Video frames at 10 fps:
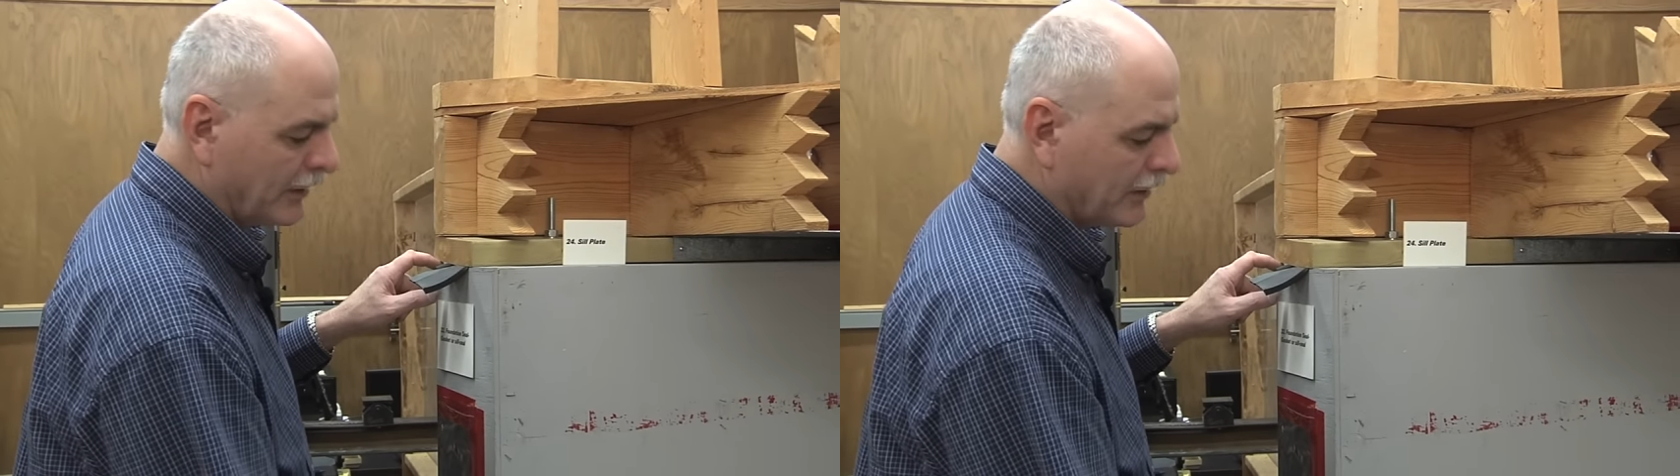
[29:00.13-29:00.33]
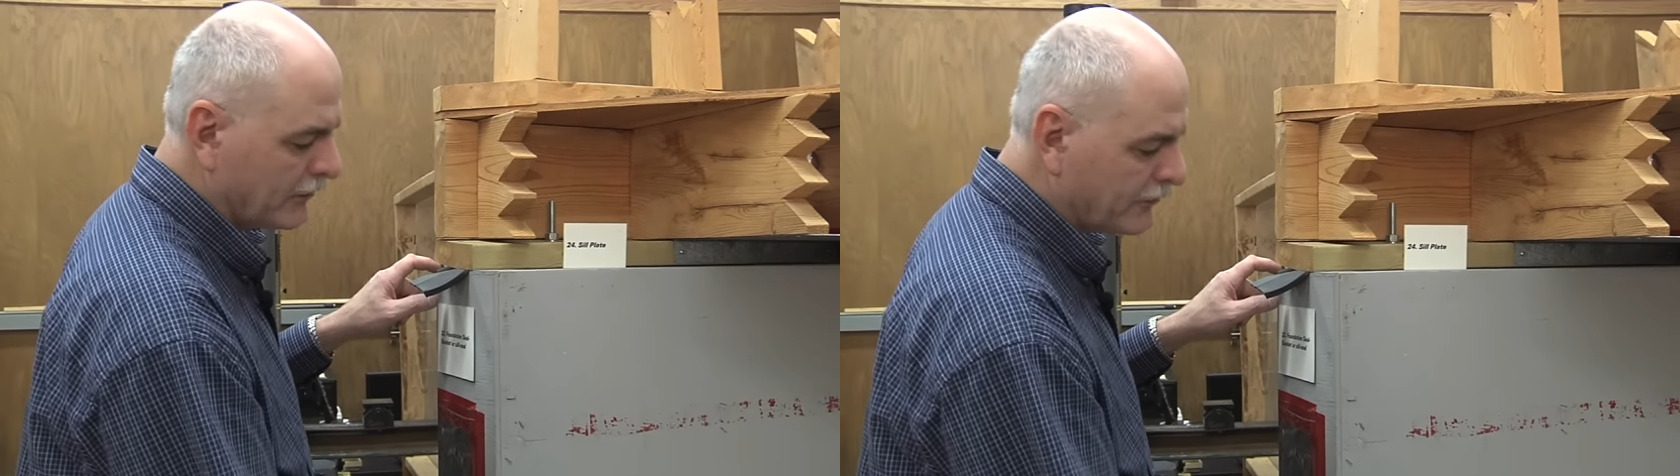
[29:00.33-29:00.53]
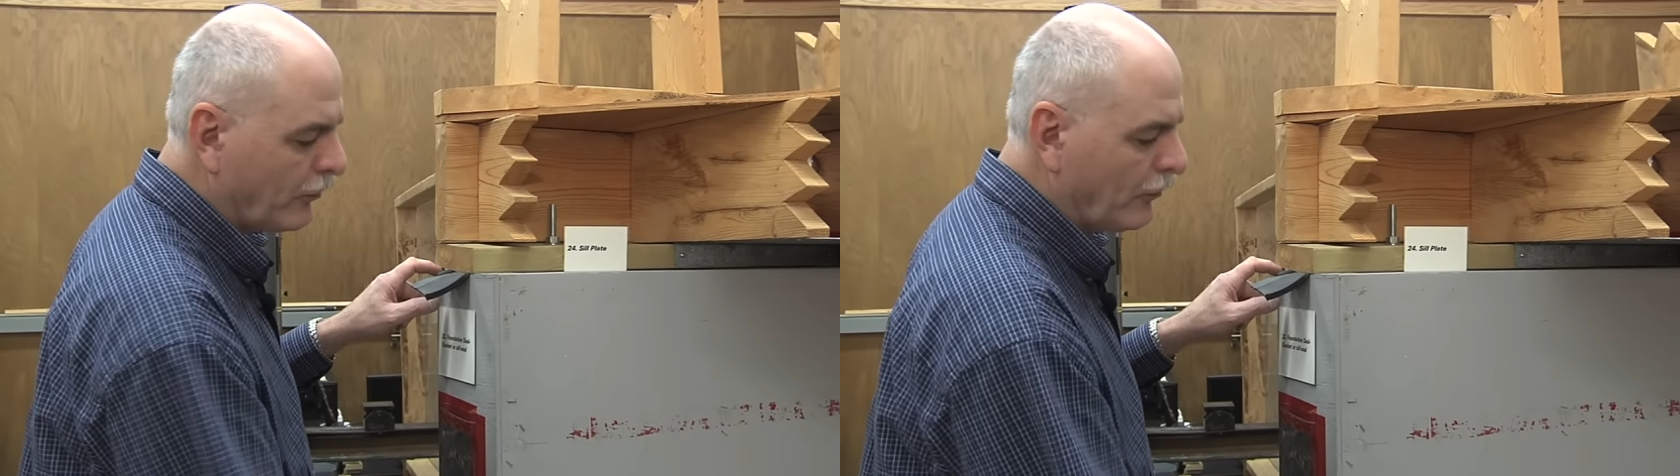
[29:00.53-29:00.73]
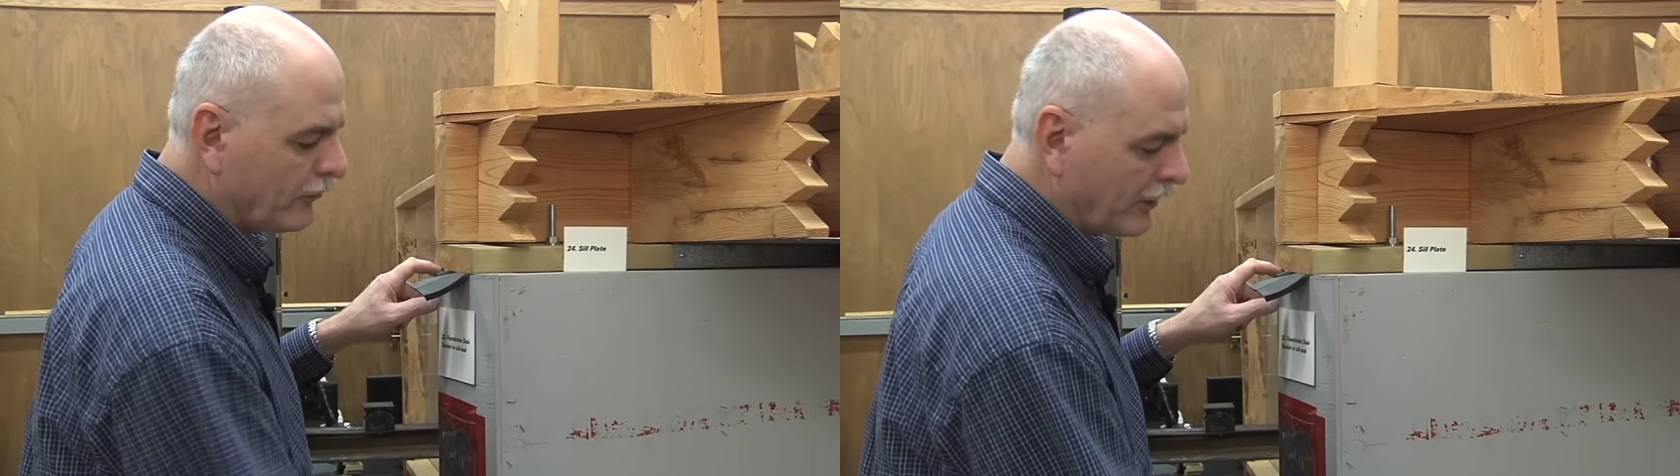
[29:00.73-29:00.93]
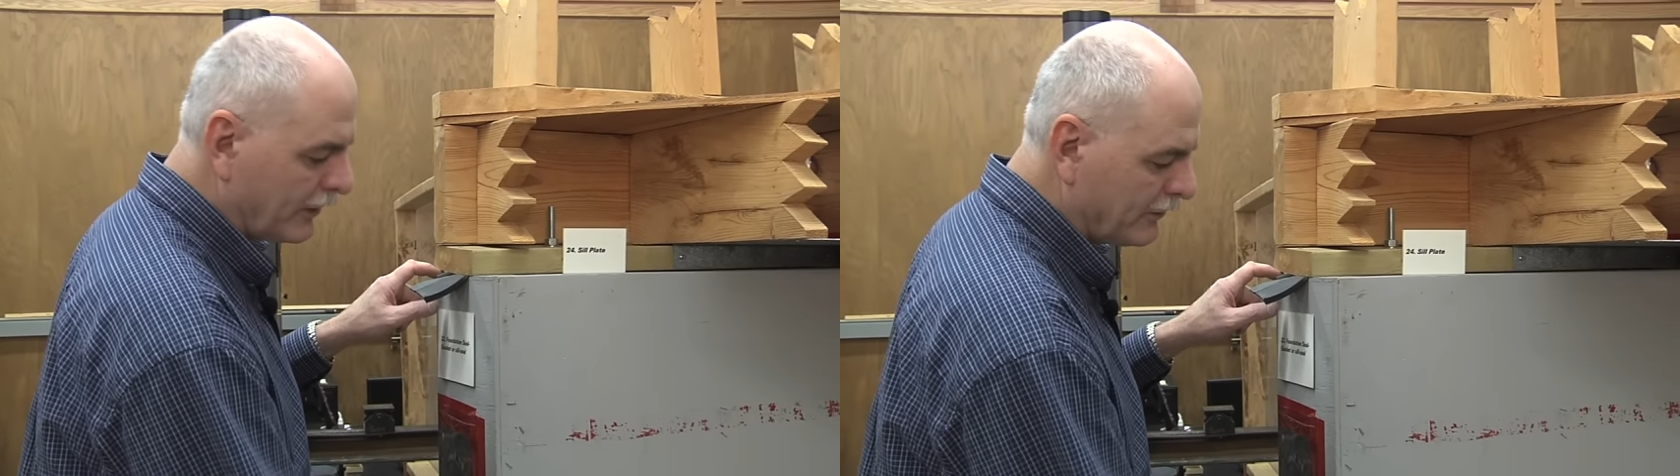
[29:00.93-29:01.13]

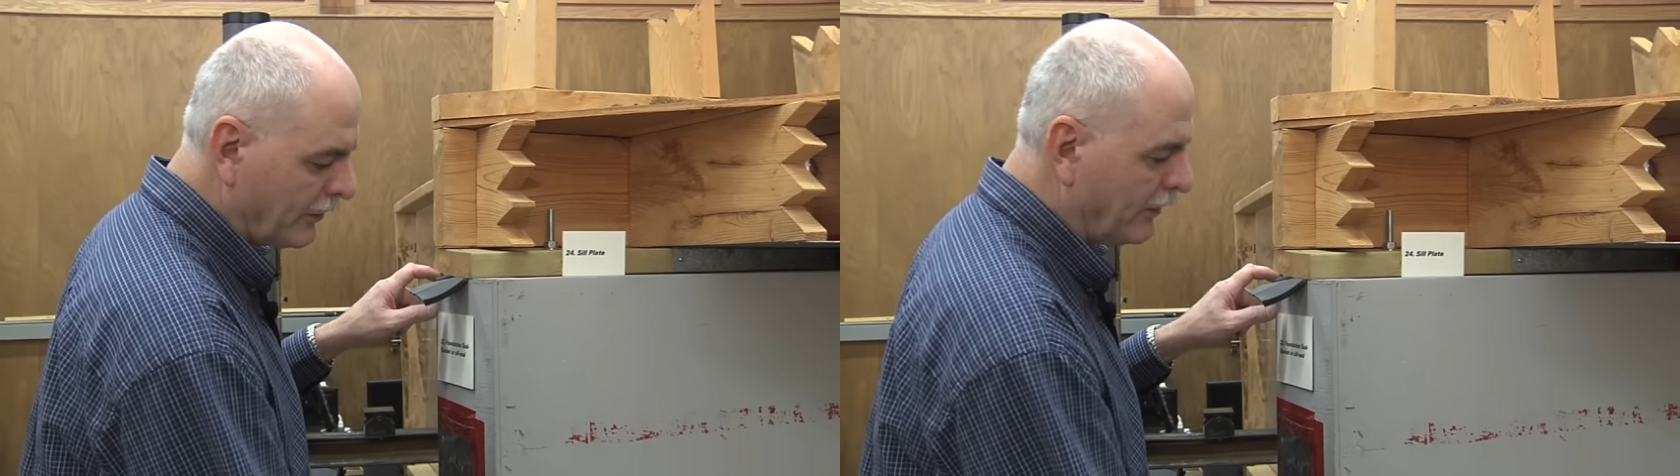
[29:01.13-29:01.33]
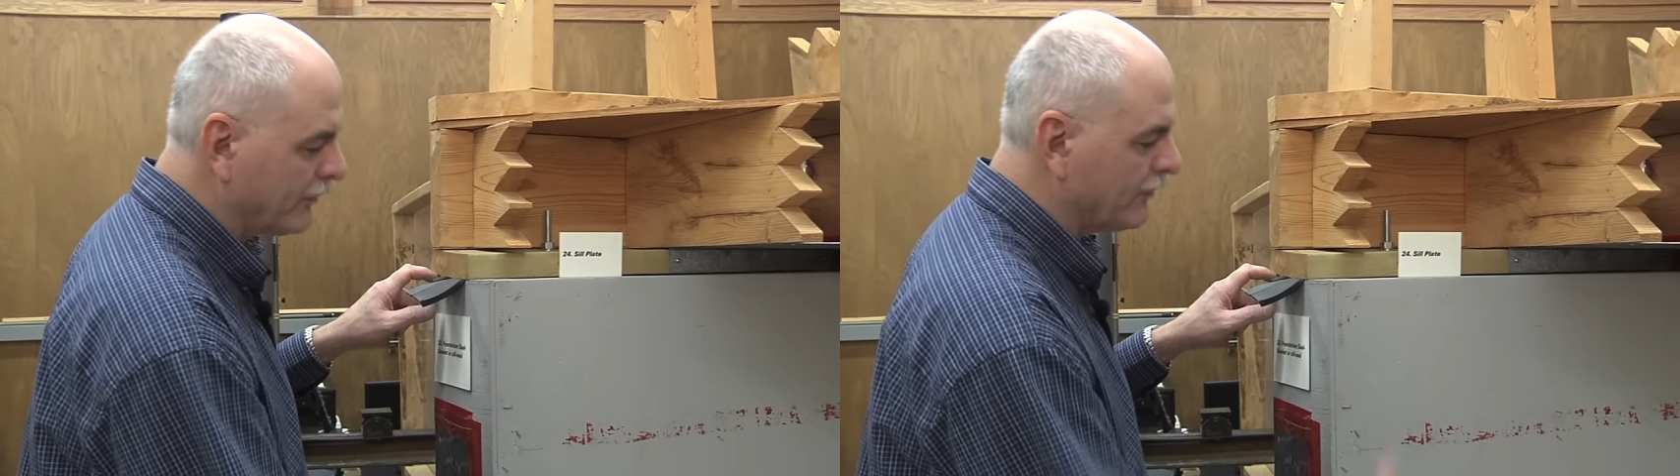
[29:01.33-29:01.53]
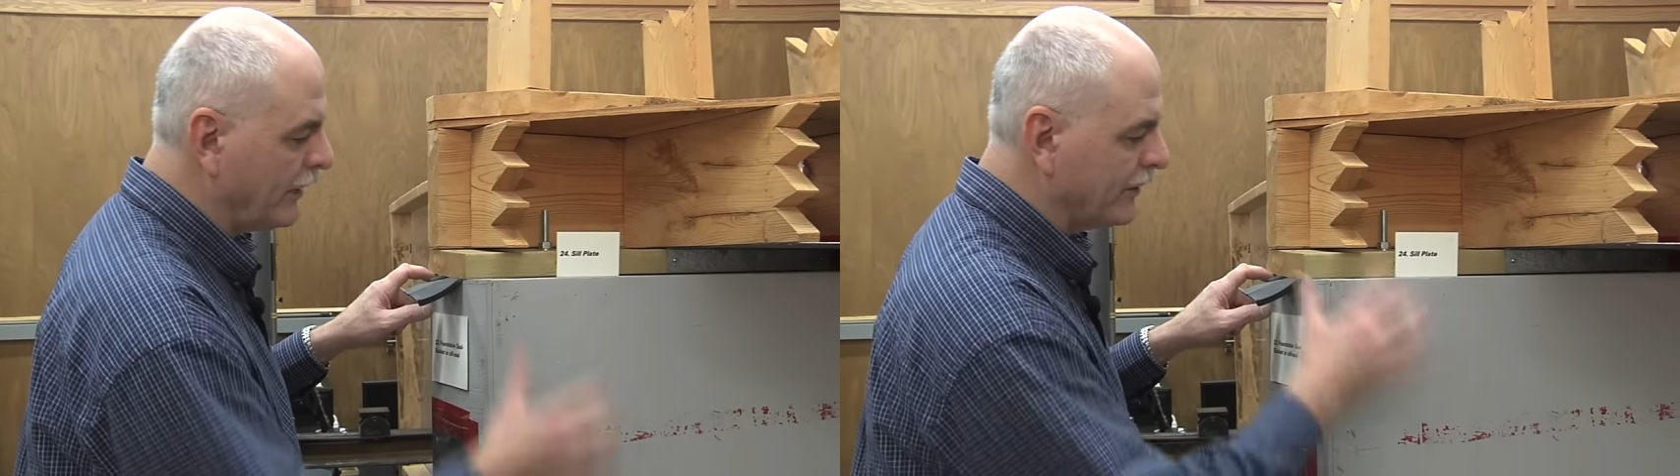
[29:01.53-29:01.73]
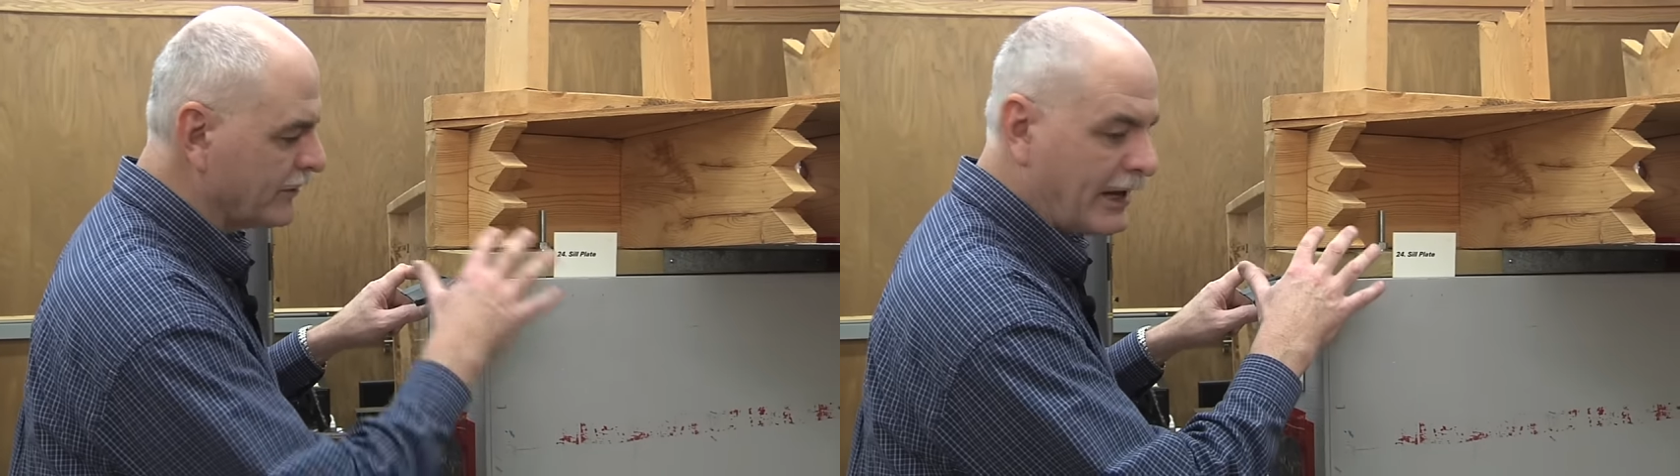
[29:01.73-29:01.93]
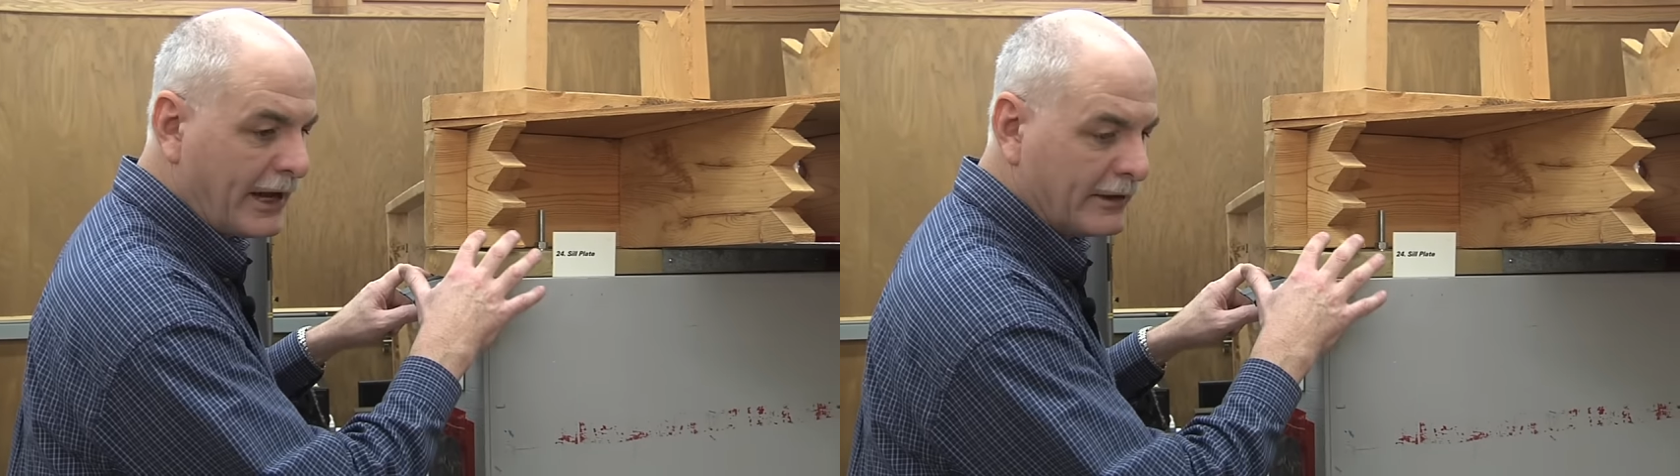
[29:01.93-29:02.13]
concerns that interior
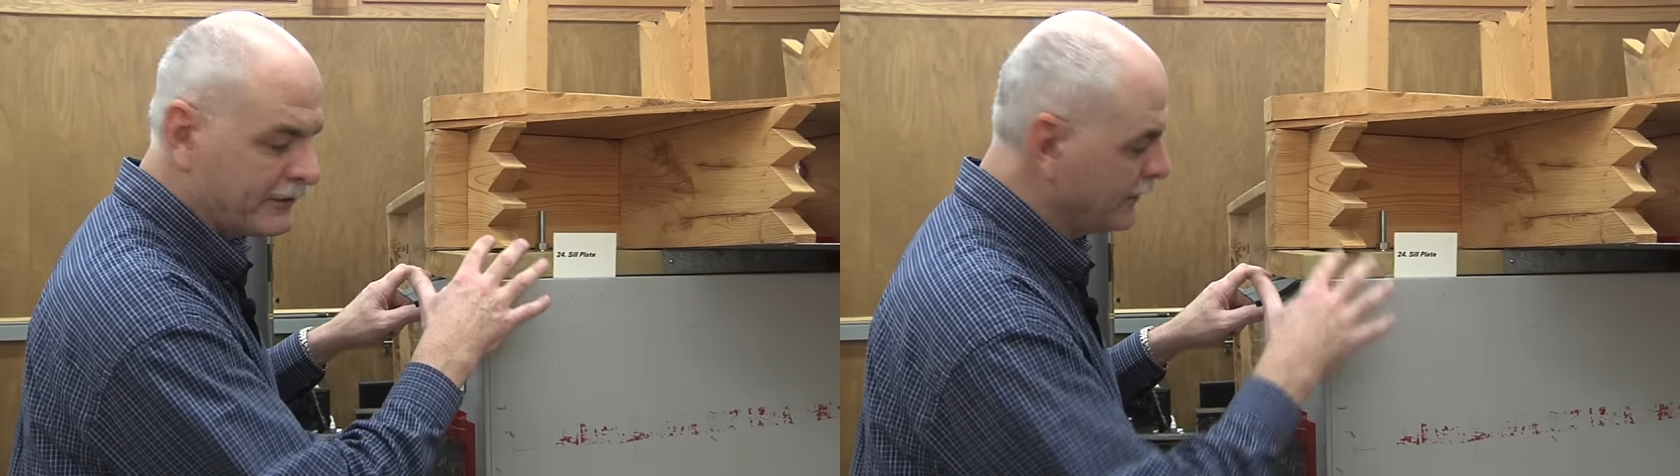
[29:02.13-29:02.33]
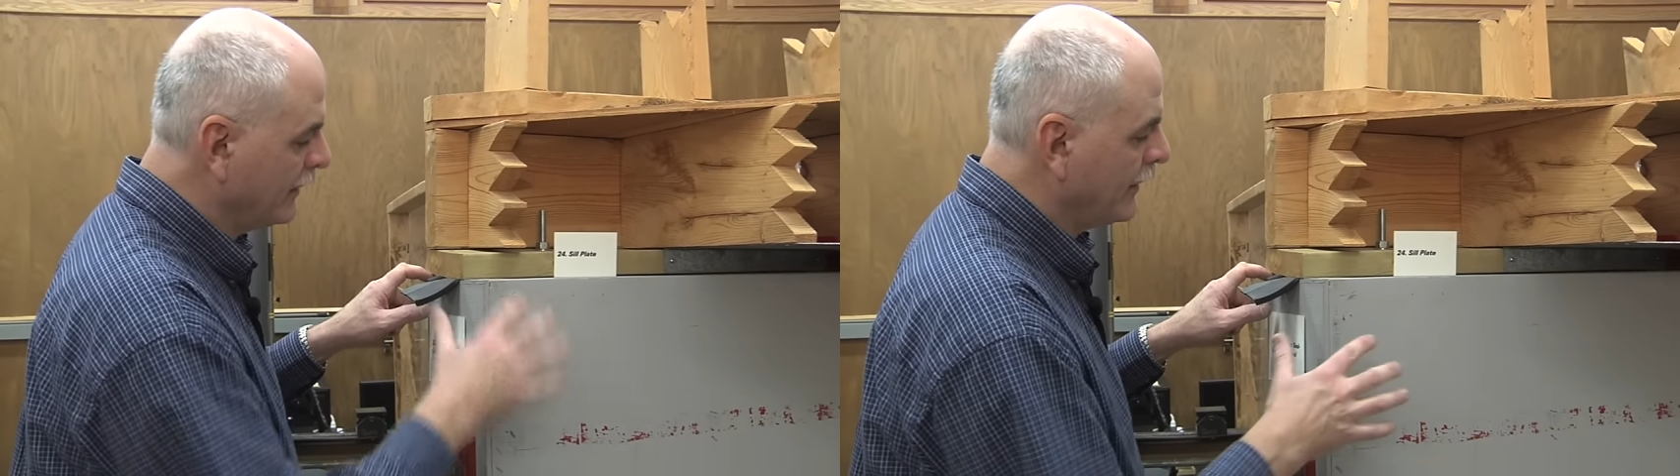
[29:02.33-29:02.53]
insulation has